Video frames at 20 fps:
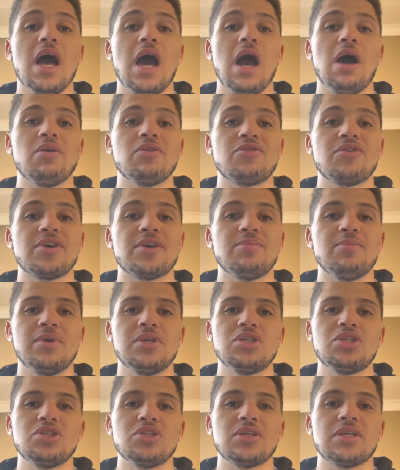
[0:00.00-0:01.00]
I would
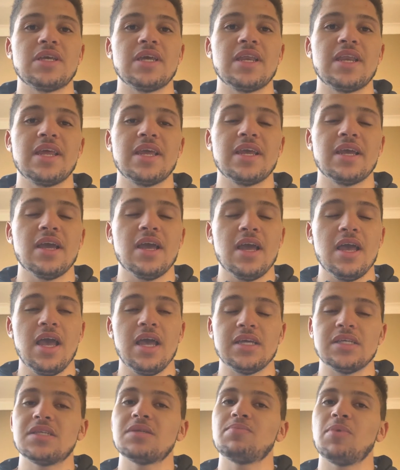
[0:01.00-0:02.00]
recommend you getting
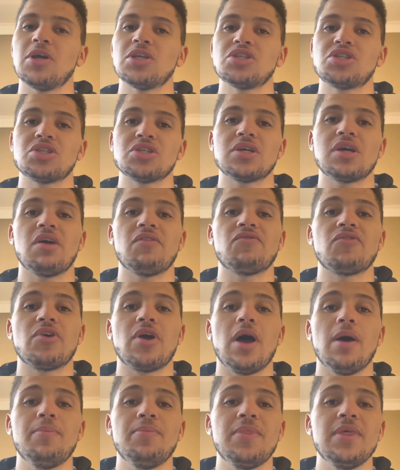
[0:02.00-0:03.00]
a sponge to cover
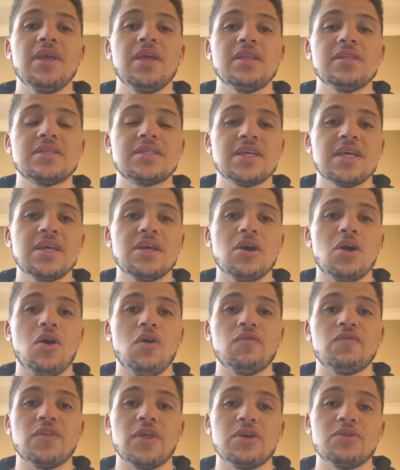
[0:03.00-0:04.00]
up the intake
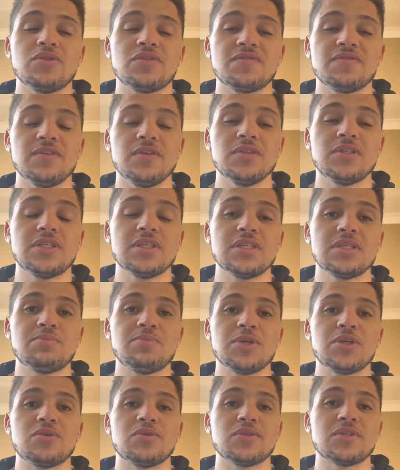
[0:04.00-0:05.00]
of those filters,
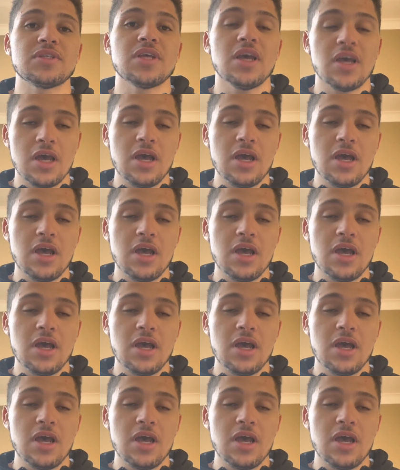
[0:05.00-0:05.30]
because